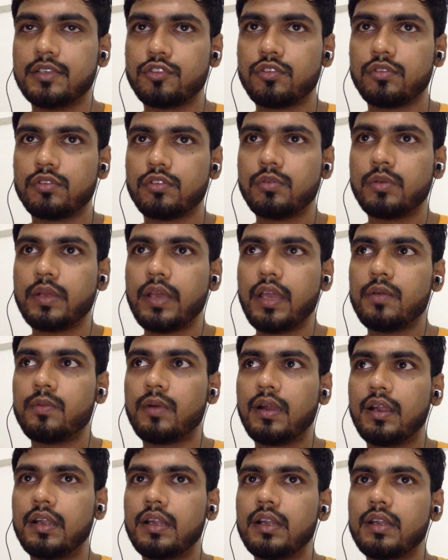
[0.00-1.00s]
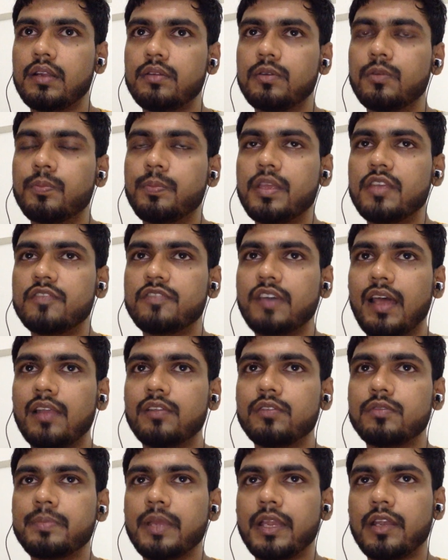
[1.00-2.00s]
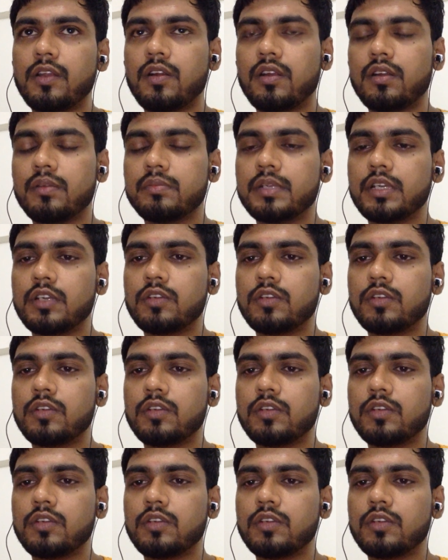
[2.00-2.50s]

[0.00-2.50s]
So today 1 rupee value may not be